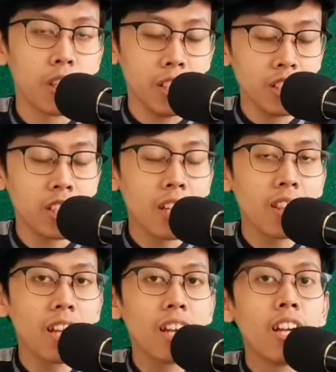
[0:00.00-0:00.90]

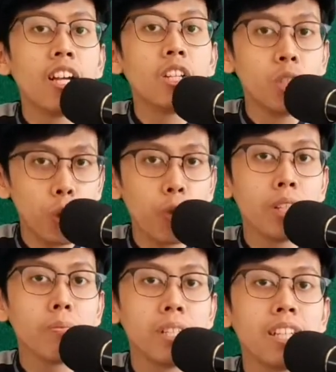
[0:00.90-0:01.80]
Inshallah, you
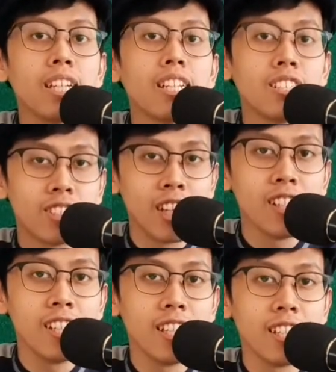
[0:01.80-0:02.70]
will be
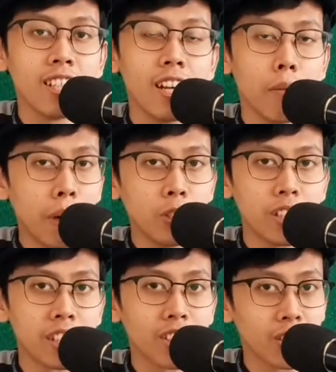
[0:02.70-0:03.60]
studying about
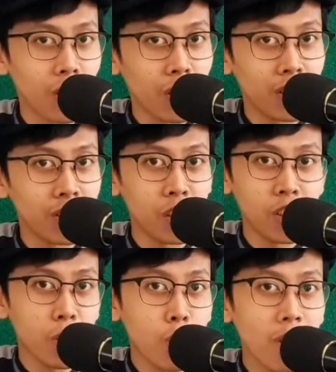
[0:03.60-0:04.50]
it, so don't
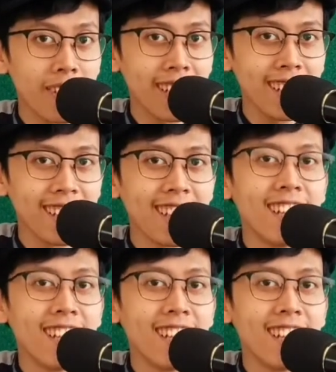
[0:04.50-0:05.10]
you worry.